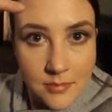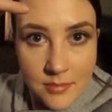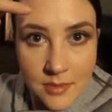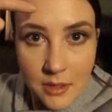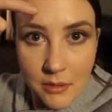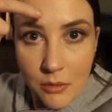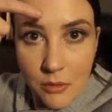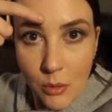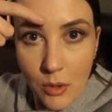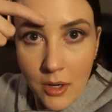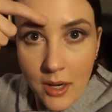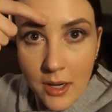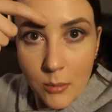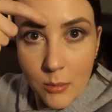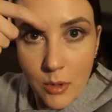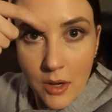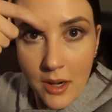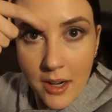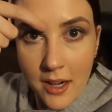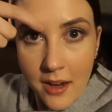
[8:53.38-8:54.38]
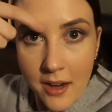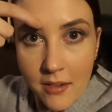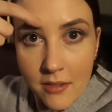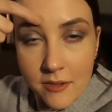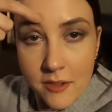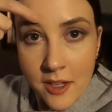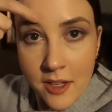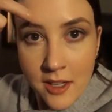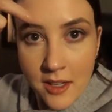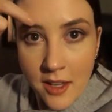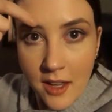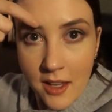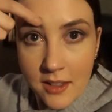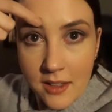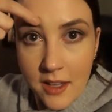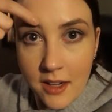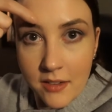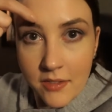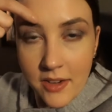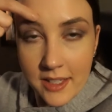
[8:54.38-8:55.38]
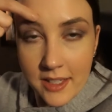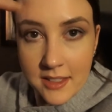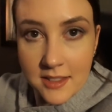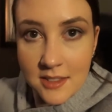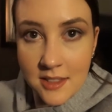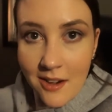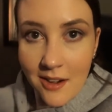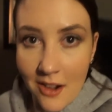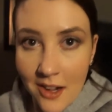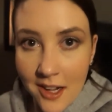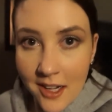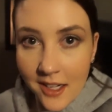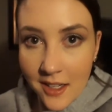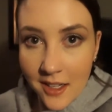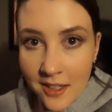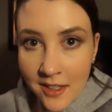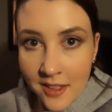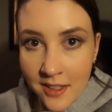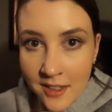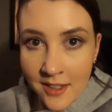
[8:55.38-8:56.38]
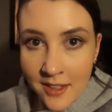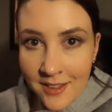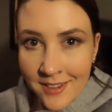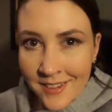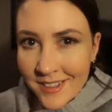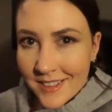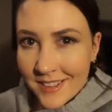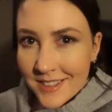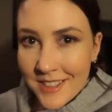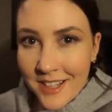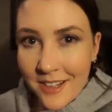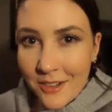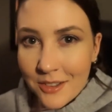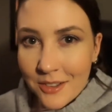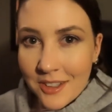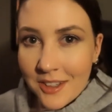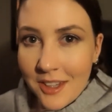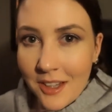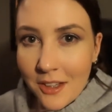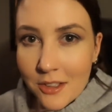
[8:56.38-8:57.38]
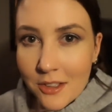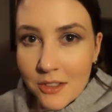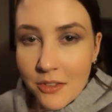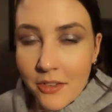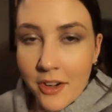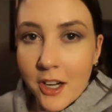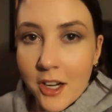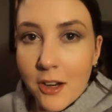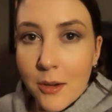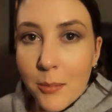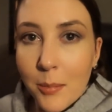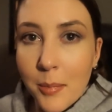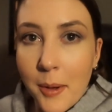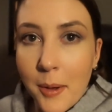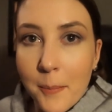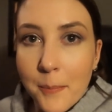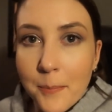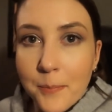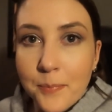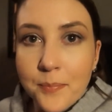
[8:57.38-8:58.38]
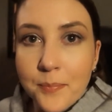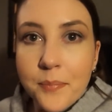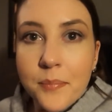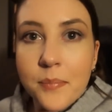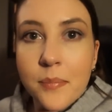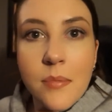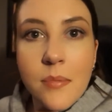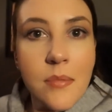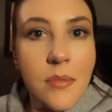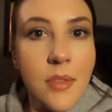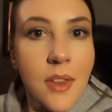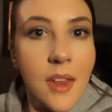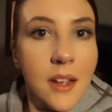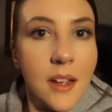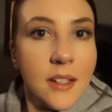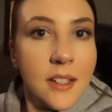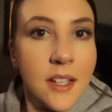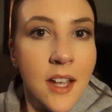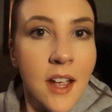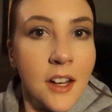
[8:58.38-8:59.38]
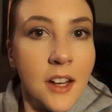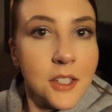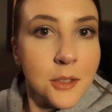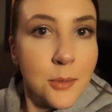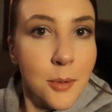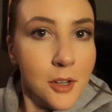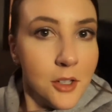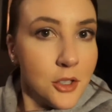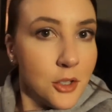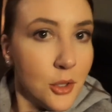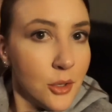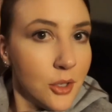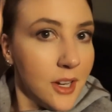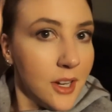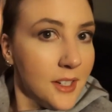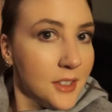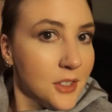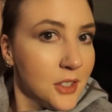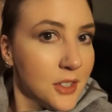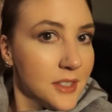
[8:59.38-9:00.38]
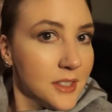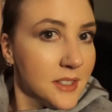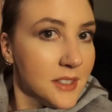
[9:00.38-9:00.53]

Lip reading: the forehead where I have a lot of acne scarring, because I don't think that looks very good. But yeah, I just wanted to show you, as you can